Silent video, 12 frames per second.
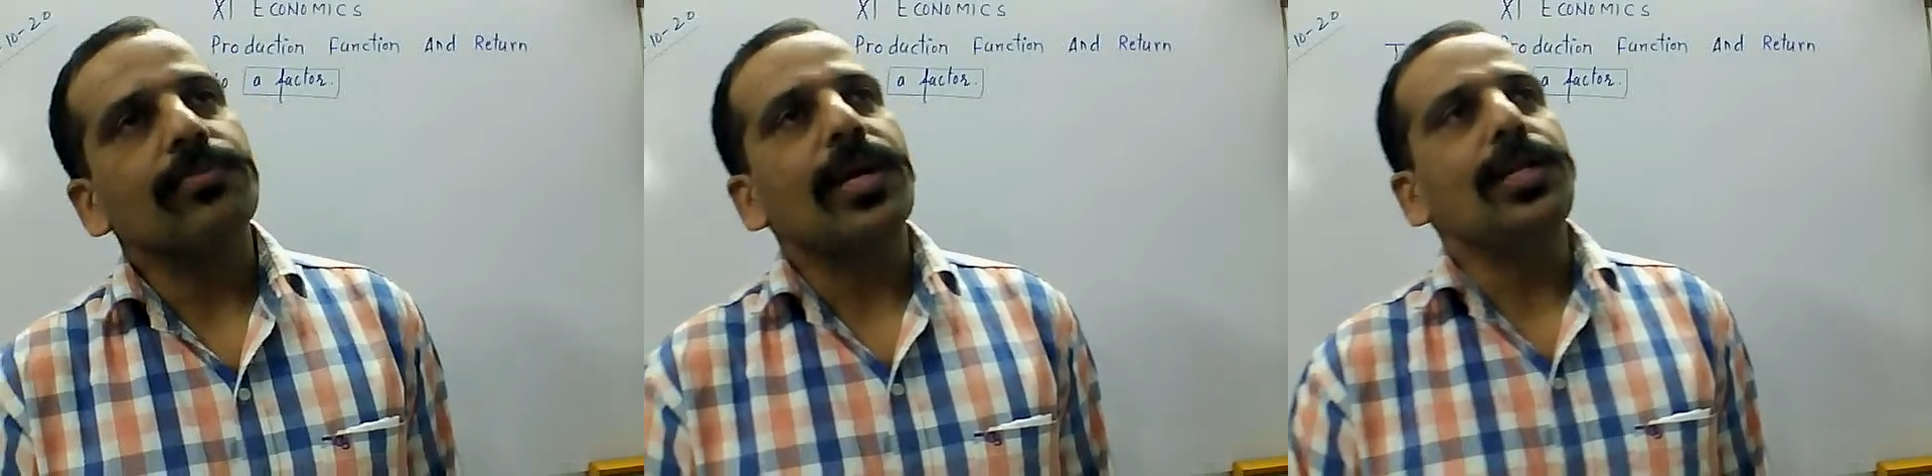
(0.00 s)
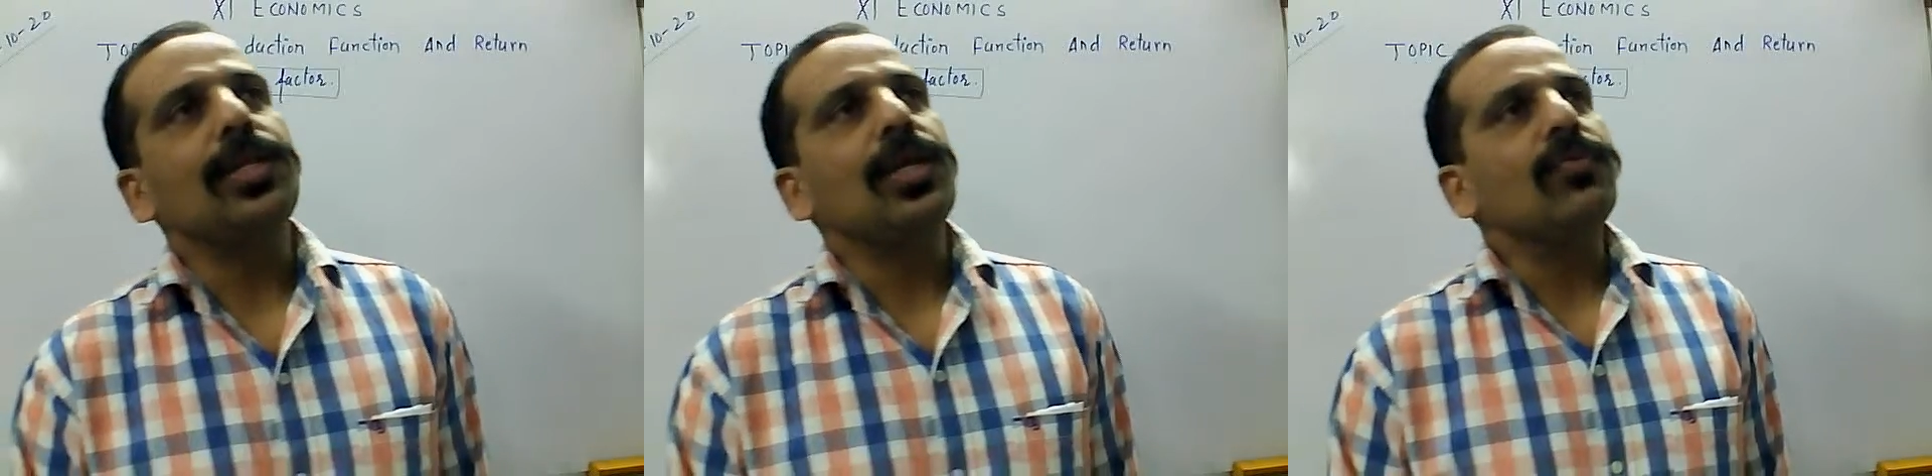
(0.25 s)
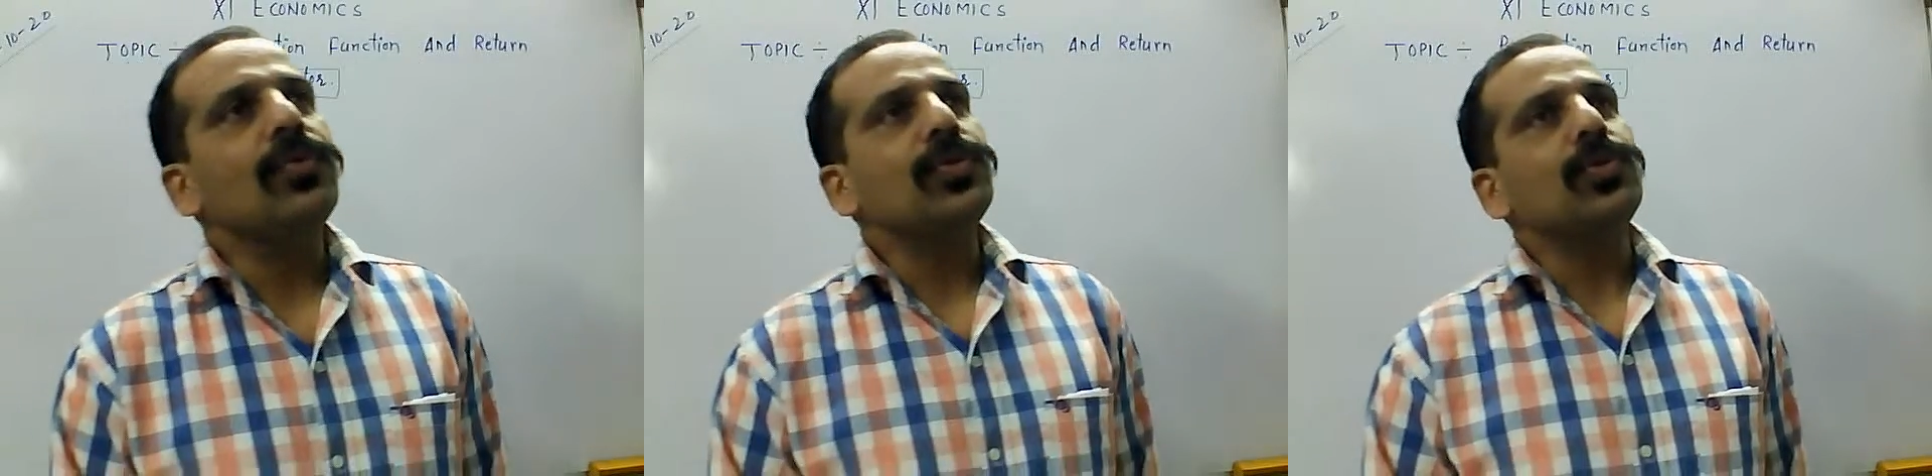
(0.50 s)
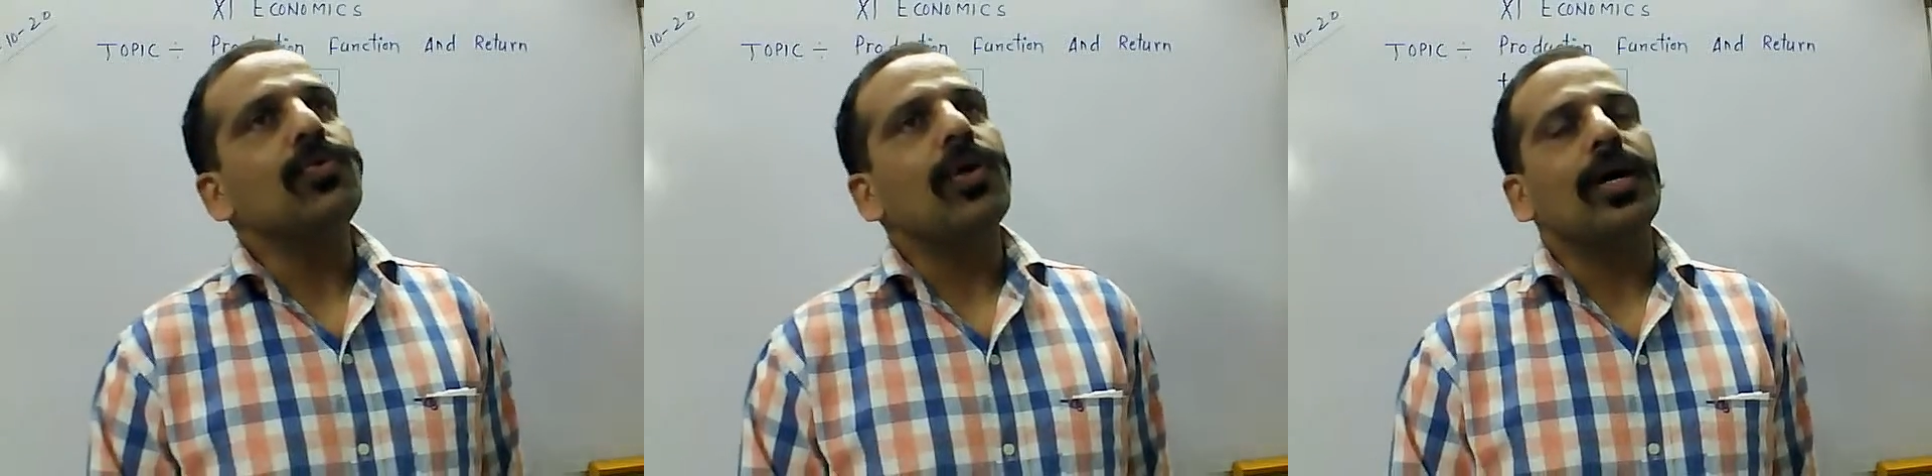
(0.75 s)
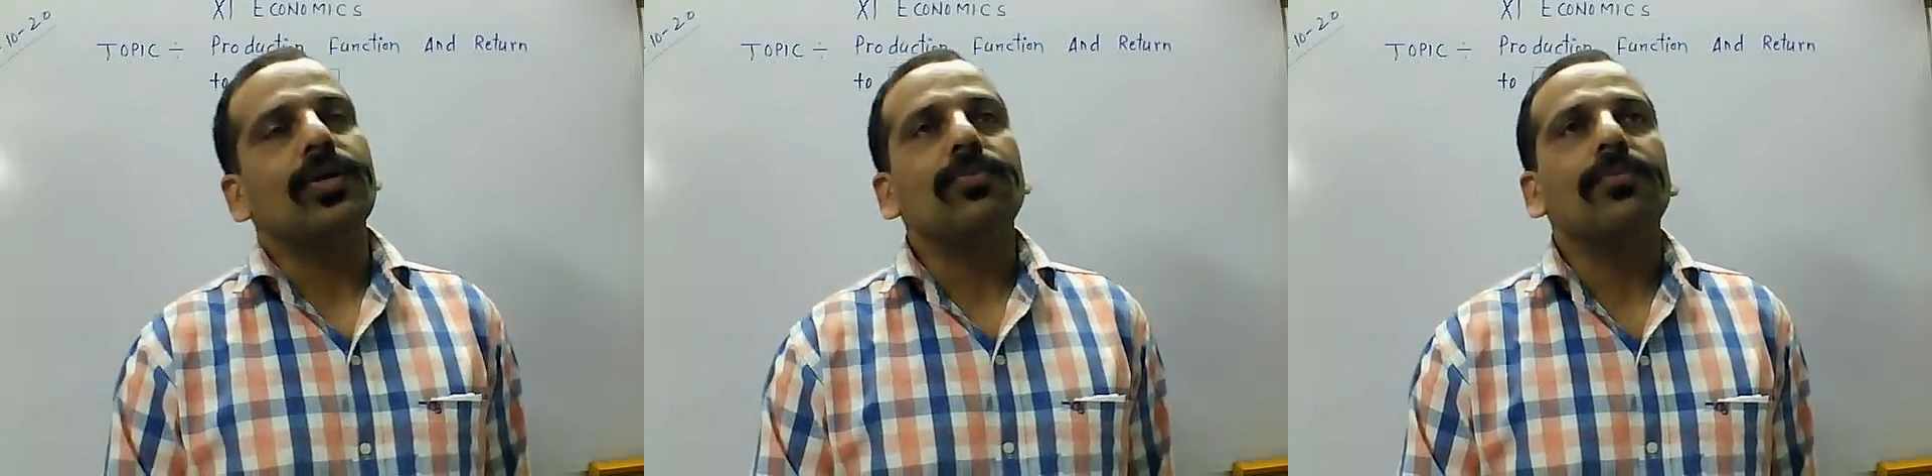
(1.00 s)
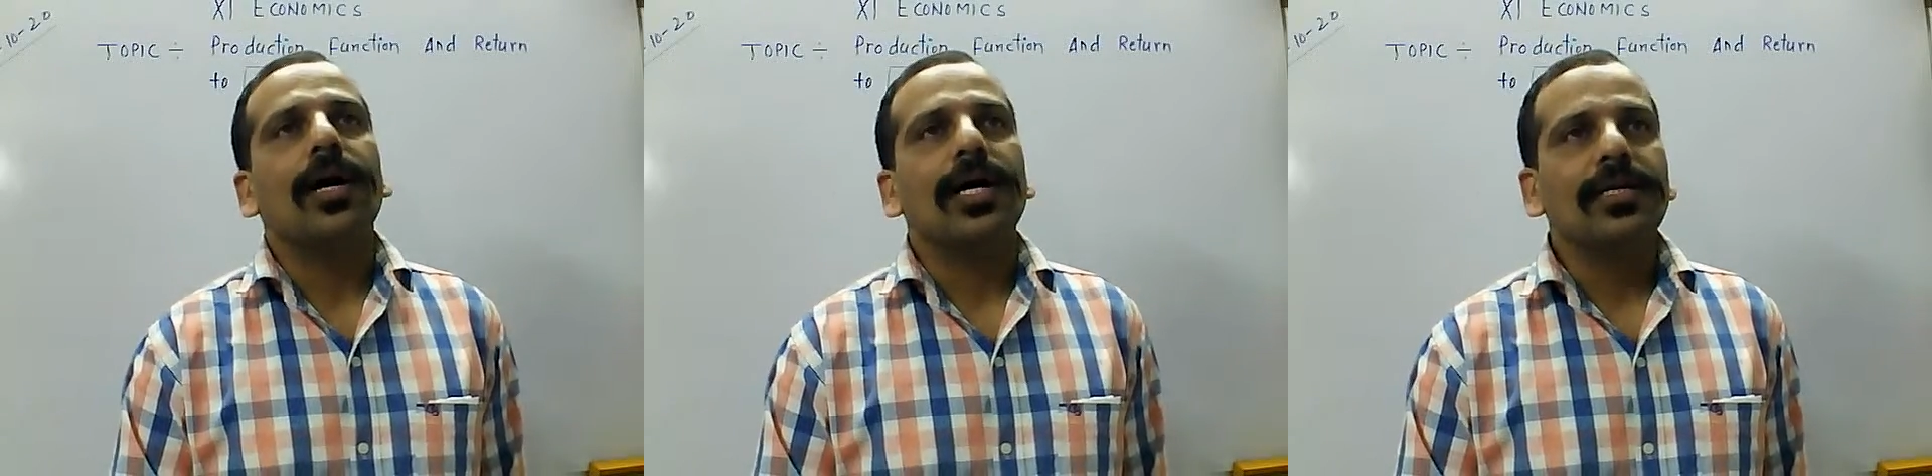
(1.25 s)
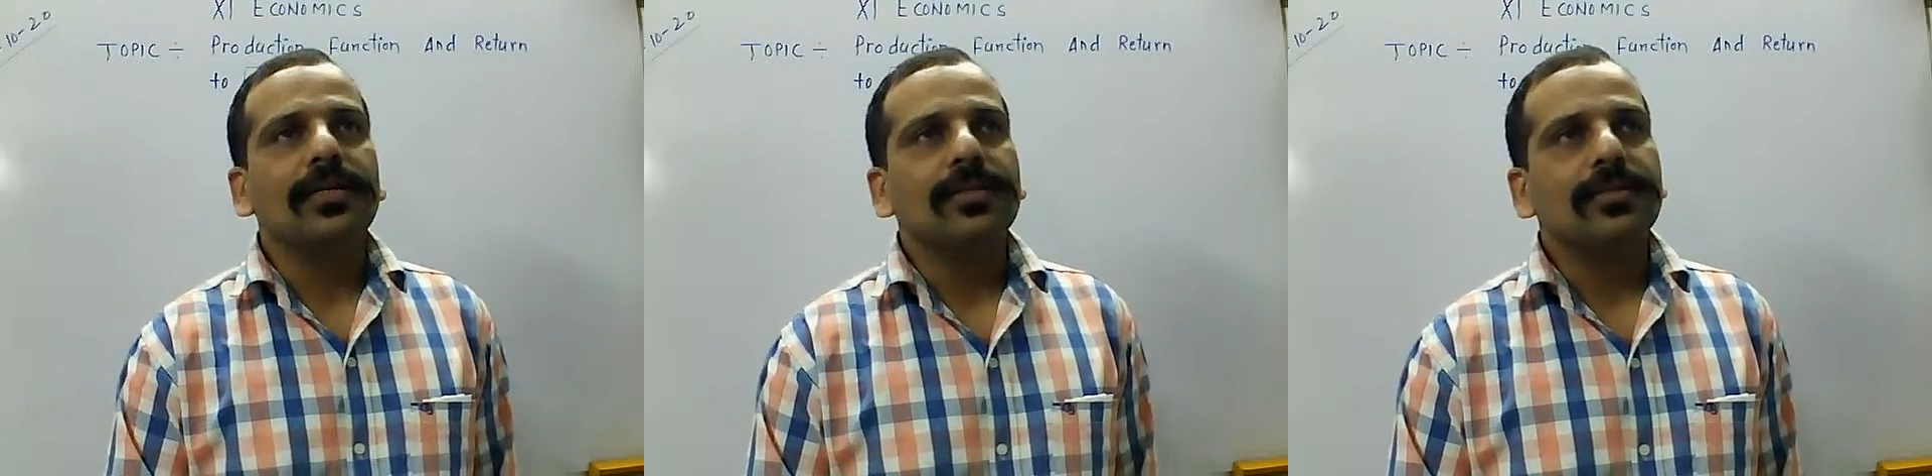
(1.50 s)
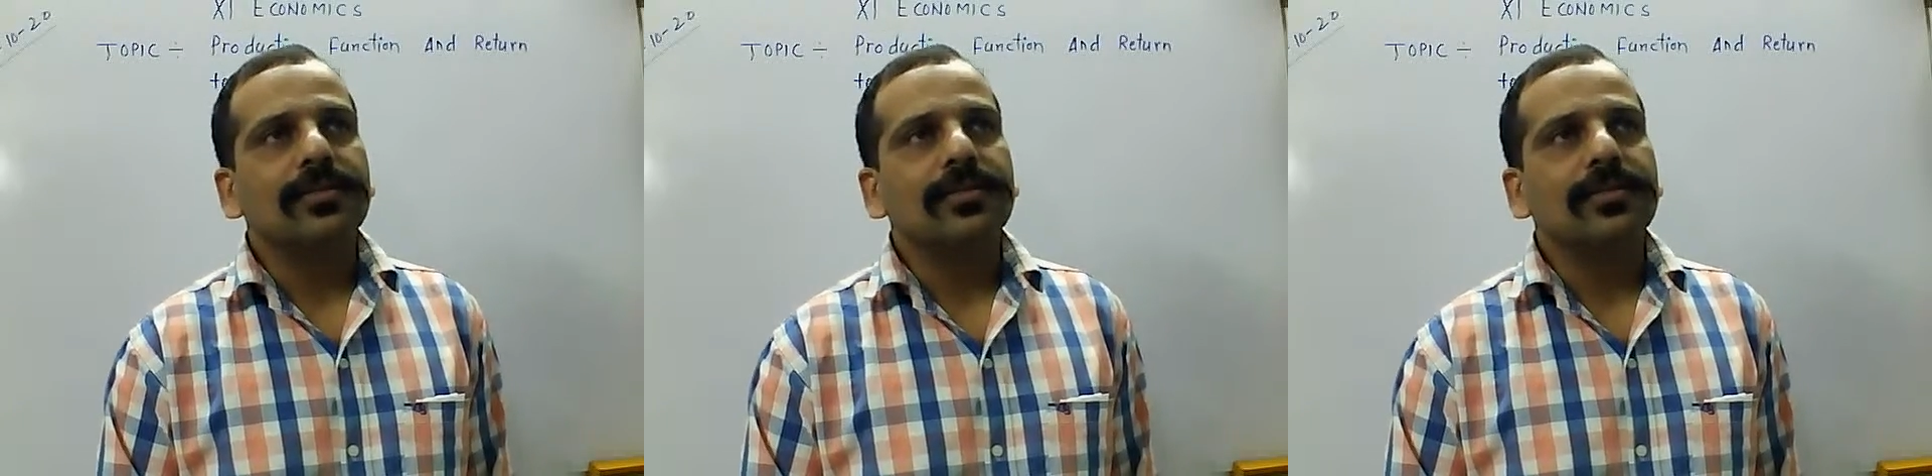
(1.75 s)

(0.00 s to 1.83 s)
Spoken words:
many things which you have to mind